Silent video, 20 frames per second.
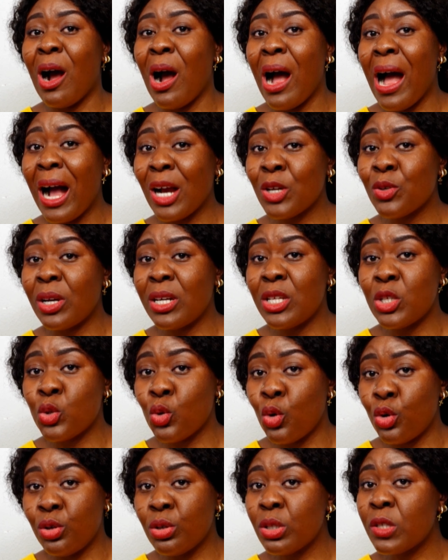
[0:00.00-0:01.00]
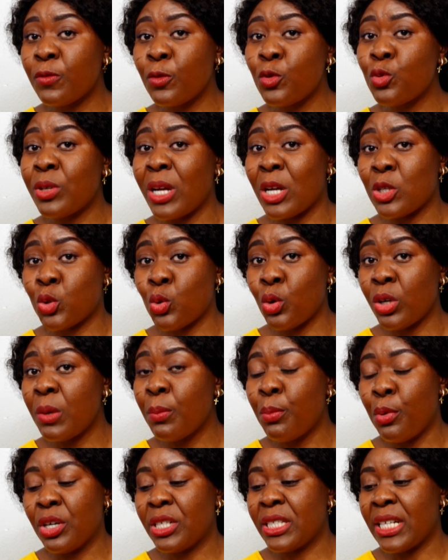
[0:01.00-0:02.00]
actually so useful, which are so
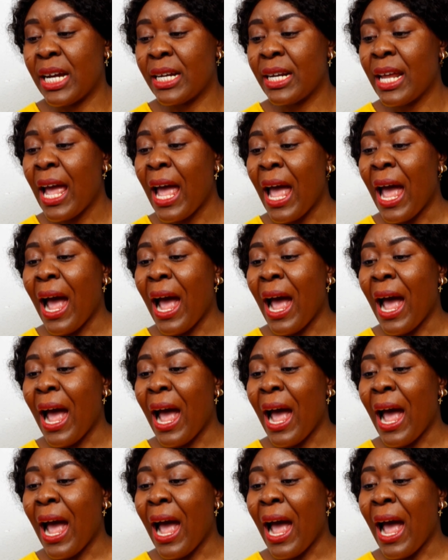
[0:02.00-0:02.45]
important,